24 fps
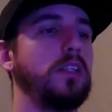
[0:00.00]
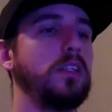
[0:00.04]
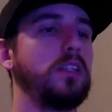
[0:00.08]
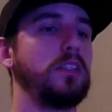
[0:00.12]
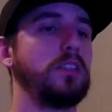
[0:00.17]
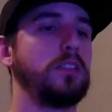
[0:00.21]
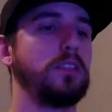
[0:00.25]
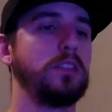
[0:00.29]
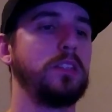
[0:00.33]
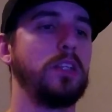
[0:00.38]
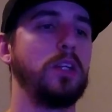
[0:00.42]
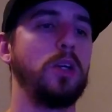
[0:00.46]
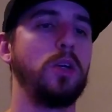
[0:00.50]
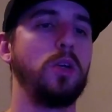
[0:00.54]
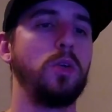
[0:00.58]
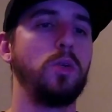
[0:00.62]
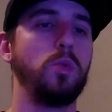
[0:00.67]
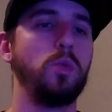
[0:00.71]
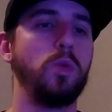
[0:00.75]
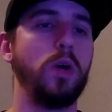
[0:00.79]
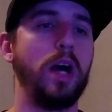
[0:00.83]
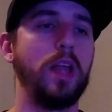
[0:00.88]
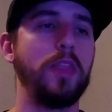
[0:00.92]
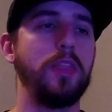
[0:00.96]

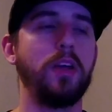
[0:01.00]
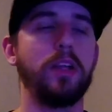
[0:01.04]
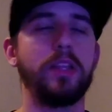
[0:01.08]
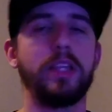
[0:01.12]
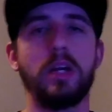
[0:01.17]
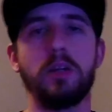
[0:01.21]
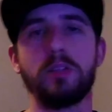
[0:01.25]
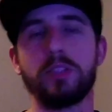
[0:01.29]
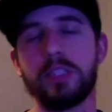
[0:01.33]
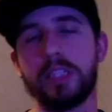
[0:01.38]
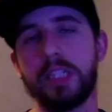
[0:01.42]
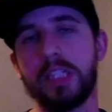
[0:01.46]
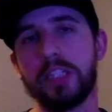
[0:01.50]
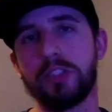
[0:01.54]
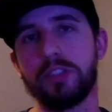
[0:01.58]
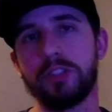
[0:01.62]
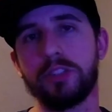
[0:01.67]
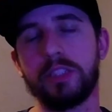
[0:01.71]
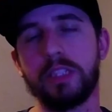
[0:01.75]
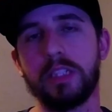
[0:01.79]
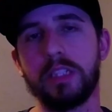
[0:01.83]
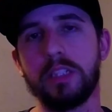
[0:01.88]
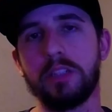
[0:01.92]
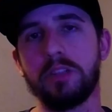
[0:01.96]
So I thought that was an
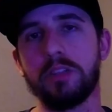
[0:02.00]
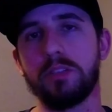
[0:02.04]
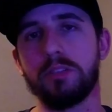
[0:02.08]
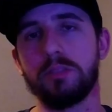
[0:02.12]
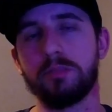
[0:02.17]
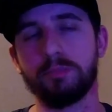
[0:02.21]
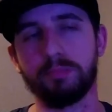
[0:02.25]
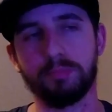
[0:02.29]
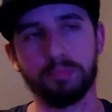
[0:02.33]
interesting little